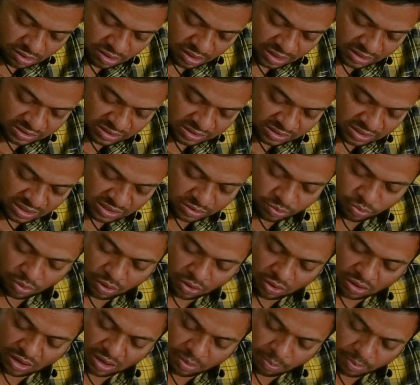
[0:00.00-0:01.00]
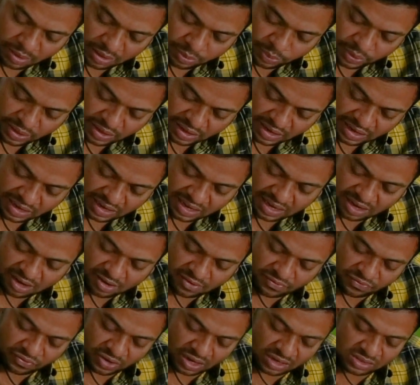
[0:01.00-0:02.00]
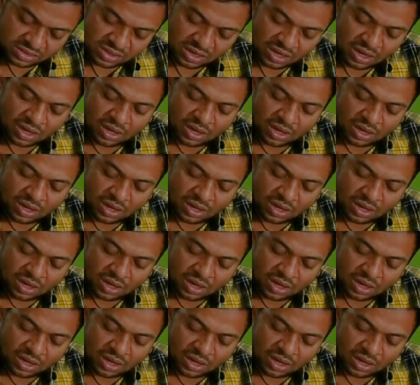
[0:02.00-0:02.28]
Exercise Varuna between India and France,